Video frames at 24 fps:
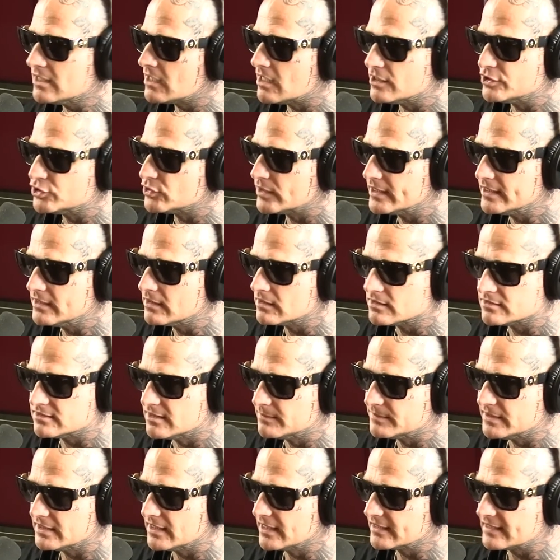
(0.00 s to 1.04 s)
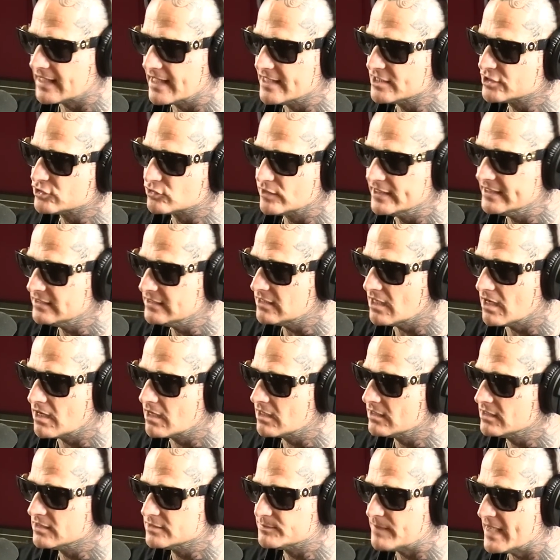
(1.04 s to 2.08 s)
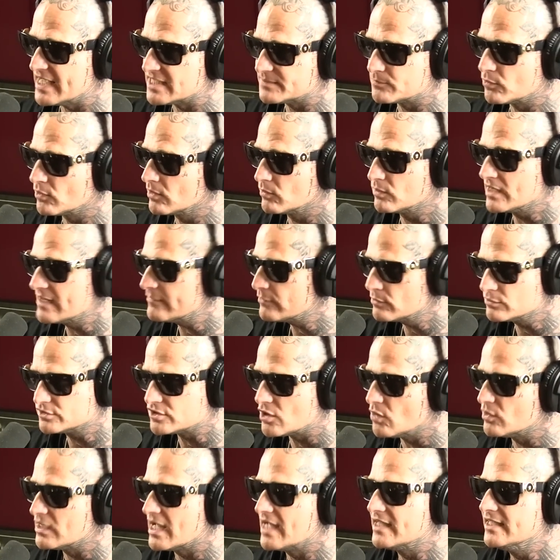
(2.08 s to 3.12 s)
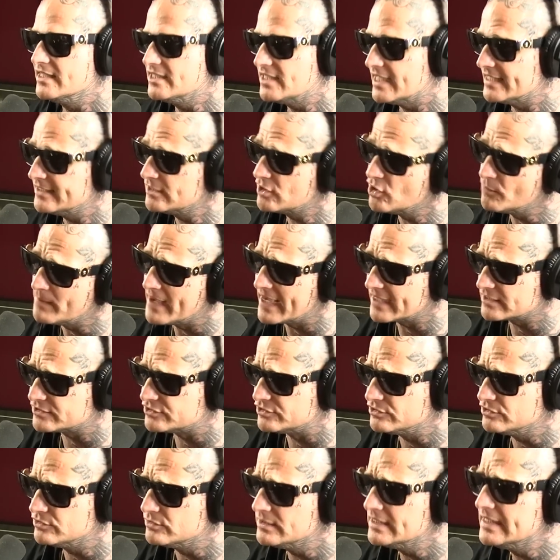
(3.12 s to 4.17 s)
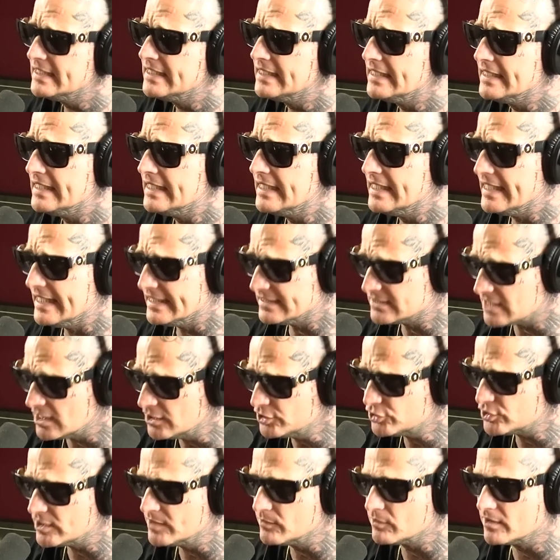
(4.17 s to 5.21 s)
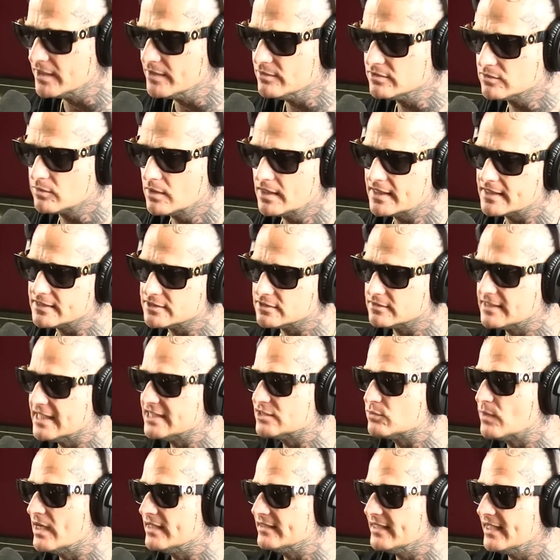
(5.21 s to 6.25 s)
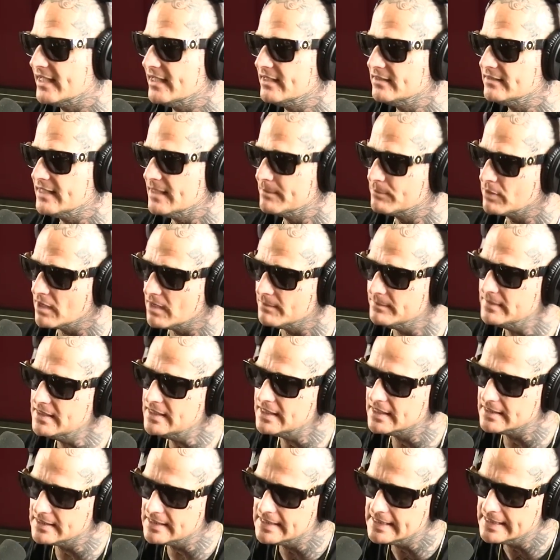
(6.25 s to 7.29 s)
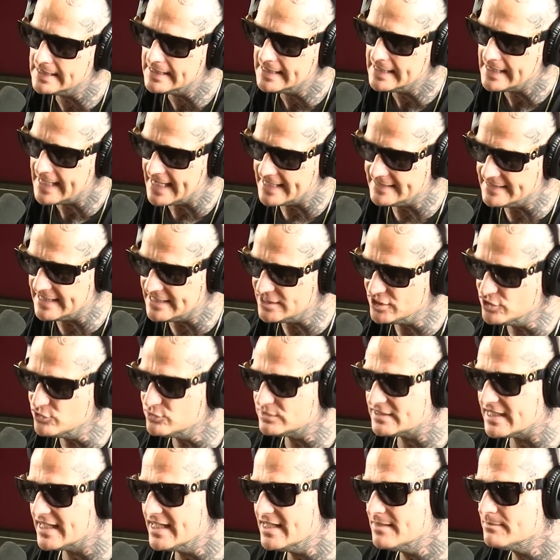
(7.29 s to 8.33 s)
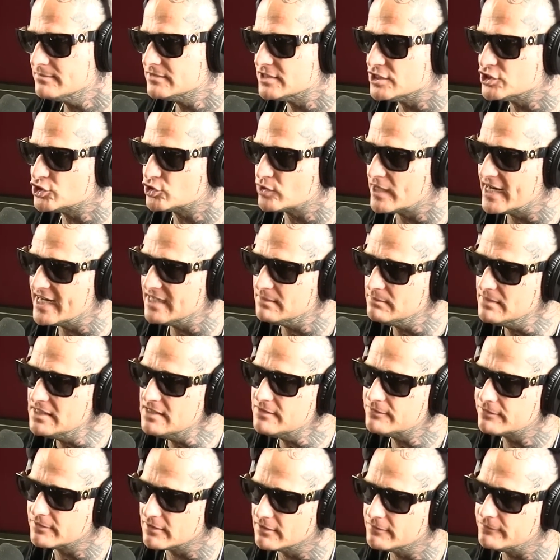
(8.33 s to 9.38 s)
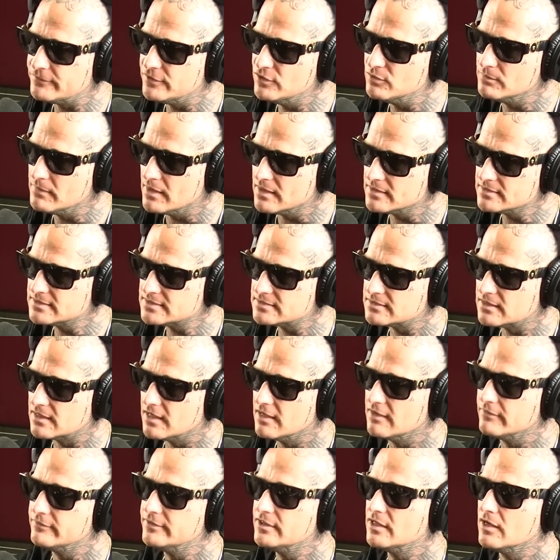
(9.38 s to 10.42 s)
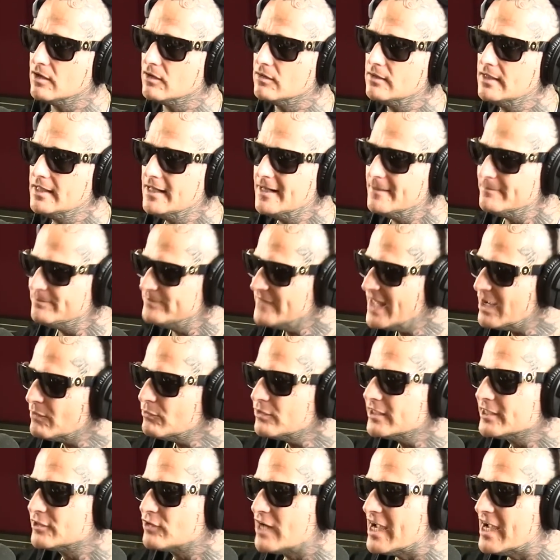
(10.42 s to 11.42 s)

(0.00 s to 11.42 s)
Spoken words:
in the country or something like that. His green card, his passport, whatever was going on, he had to go back to his country where he was working. So that's why they brought me in. And they used him to train me for a few months of, you know, not really